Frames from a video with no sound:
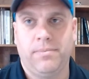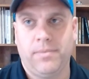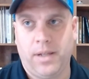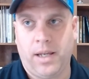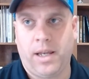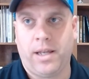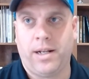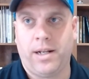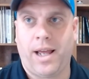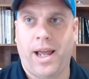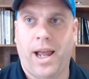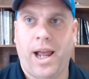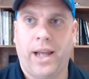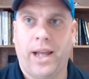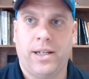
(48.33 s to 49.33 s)
And
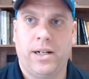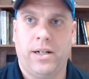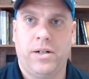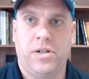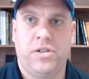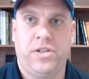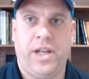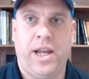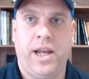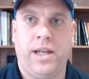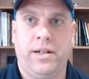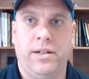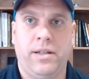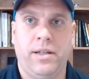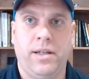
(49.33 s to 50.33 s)
I can
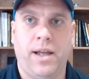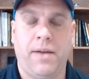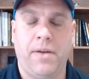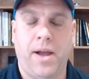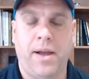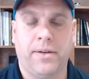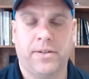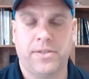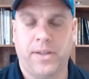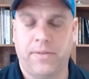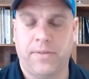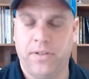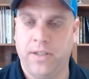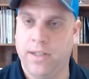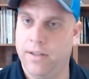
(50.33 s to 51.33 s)
understand, because I've
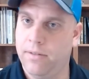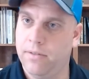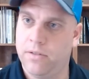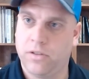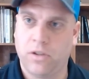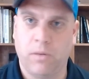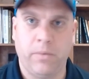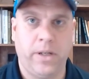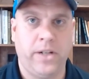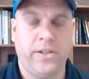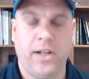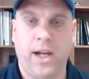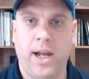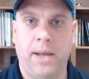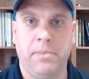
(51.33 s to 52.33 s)
seen it so many
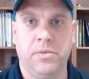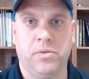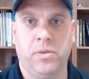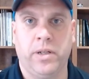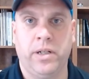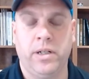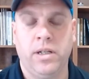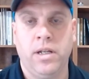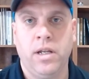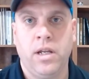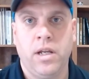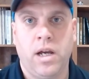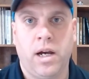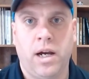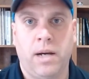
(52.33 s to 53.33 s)
times when
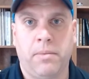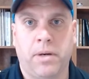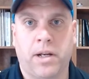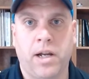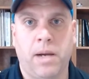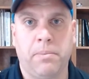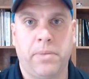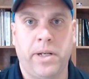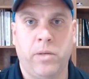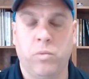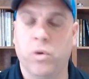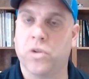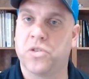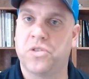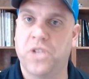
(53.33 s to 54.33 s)
a company
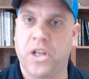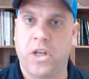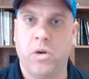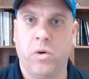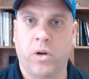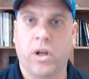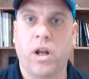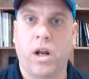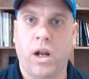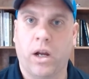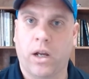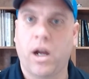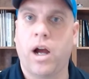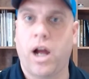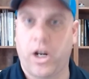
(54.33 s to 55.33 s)
will stick you in a
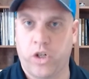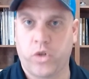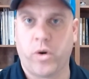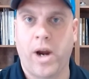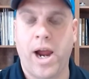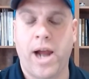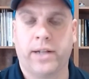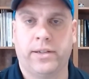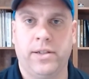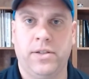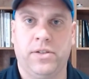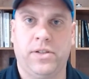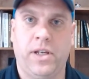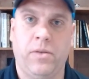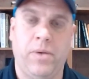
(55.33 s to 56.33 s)
contract and
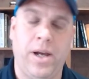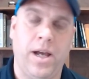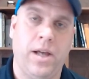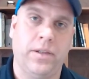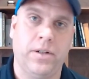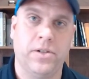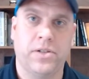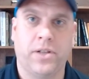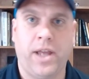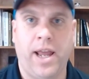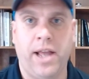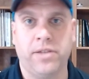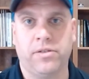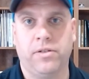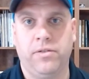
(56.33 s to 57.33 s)
say, well, there's a
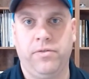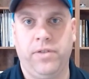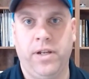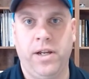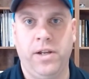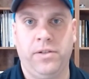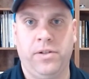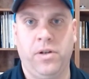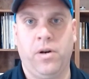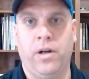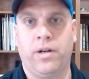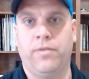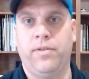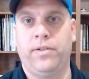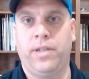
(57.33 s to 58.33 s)
cancel fee,
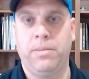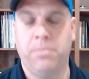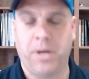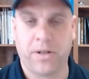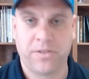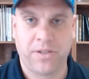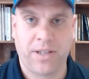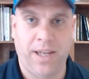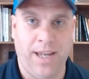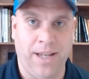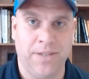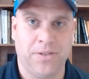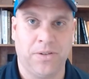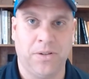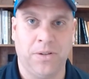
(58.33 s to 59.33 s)
$250 to
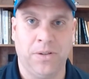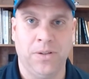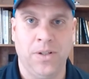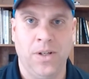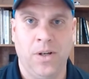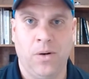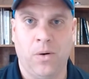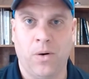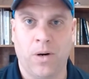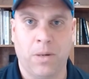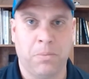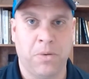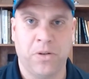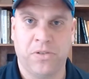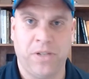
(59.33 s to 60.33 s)
cancel, or a
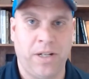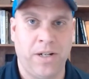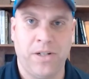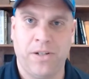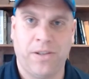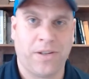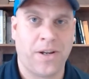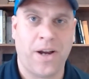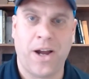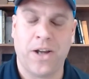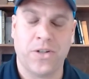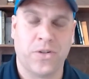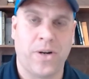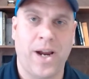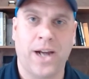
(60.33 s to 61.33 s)
percentage of the
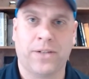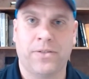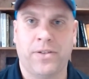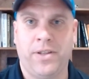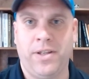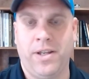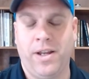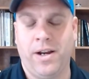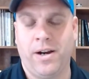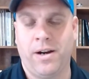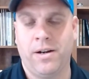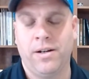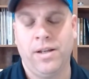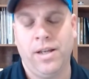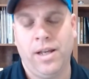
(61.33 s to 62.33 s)
contract for the
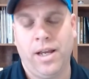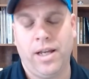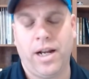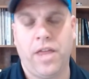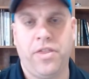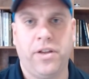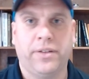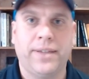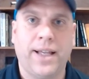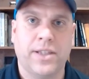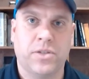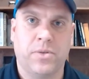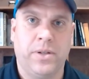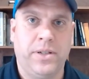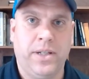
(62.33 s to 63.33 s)
year. And I think
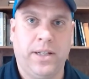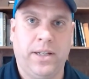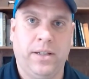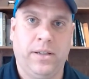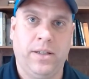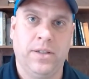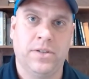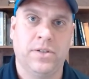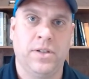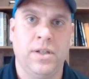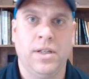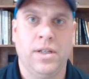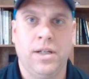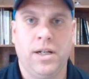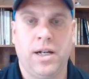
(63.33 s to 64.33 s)
that's ridiculous.
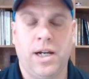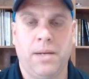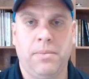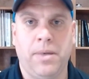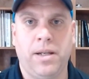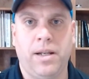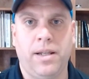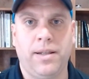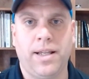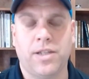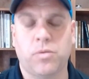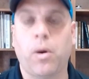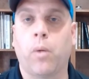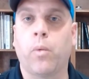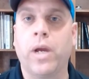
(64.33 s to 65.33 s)
And
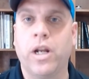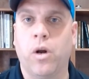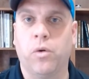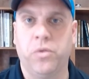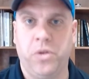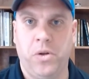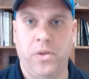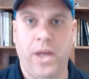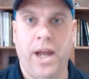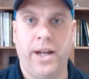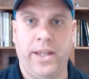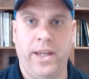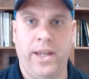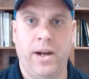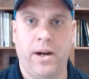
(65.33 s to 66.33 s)
that's why we don't do that
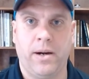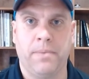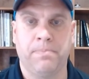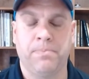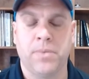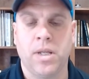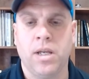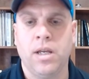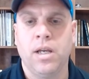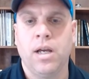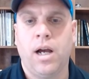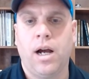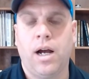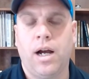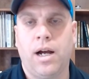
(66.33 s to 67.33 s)
here.
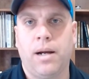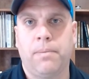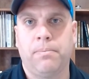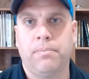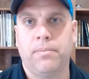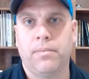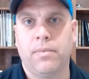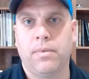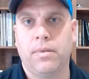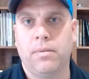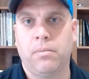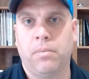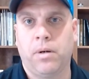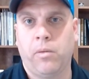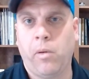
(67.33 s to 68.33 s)

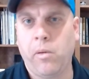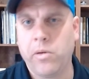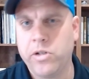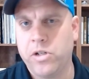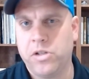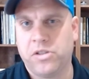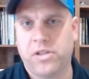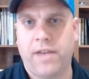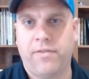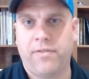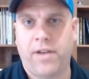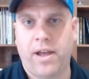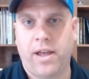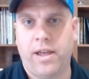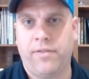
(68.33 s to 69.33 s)
But what would you say
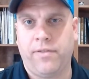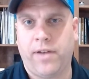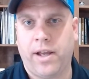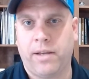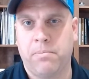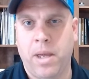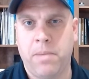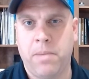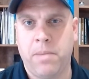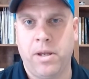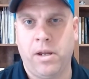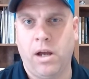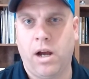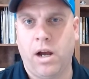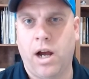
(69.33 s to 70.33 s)
if I
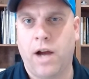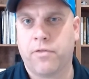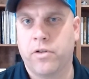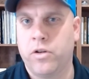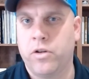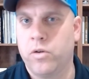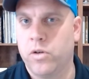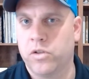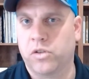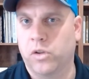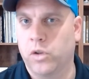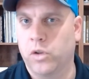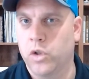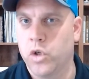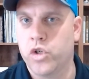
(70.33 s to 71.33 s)
maybe offer you a
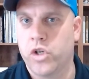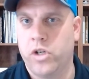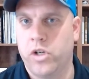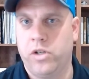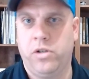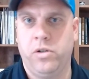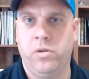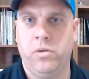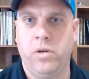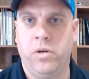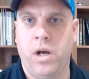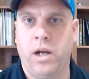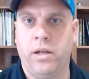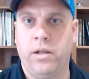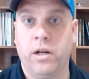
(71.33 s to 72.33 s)
solution
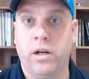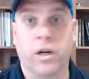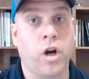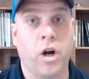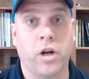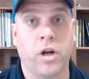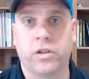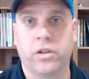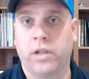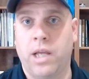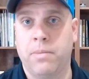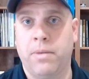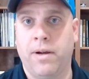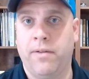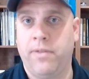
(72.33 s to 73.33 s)
to your current
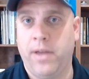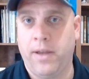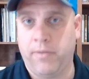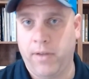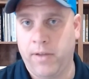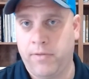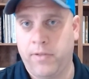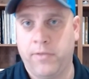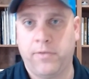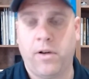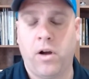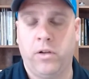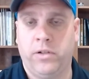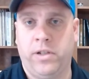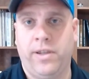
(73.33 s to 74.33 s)
dilemma if you
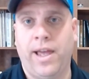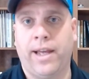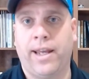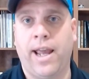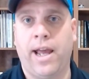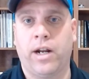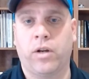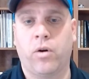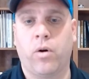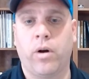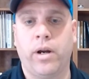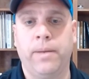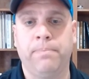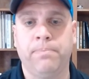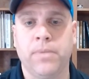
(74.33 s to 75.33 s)
fall into that
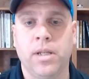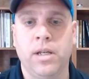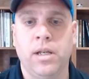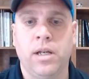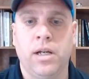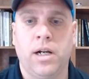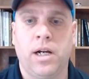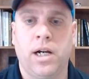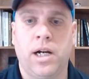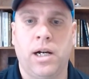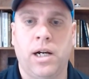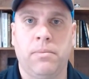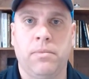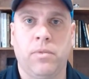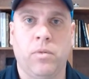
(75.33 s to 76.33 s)
category?
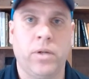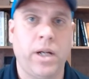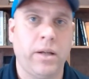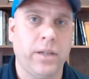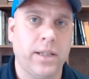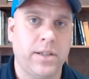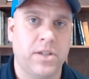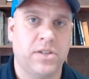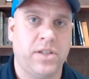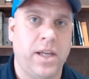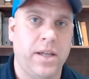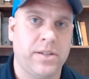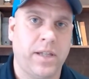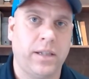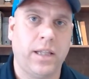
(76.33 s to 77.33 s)
What I'd like to say
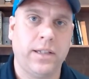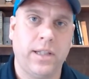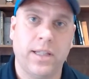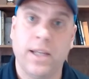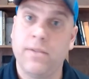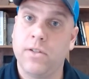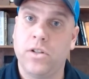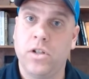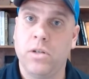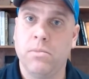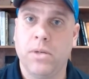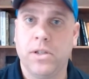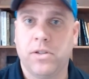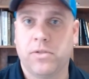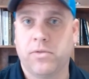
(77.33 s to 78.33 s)
is I'd like to give you 2
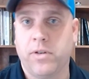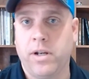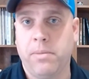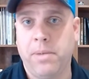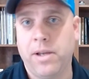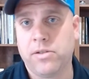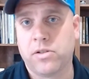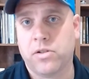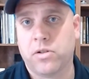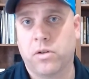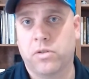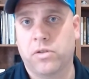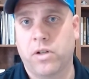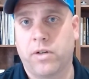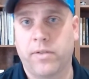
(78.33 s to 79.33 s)
months free of pest
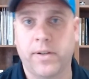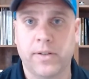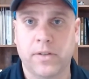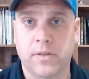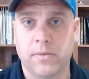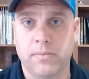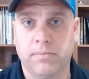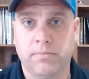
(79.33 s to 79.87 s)
control service.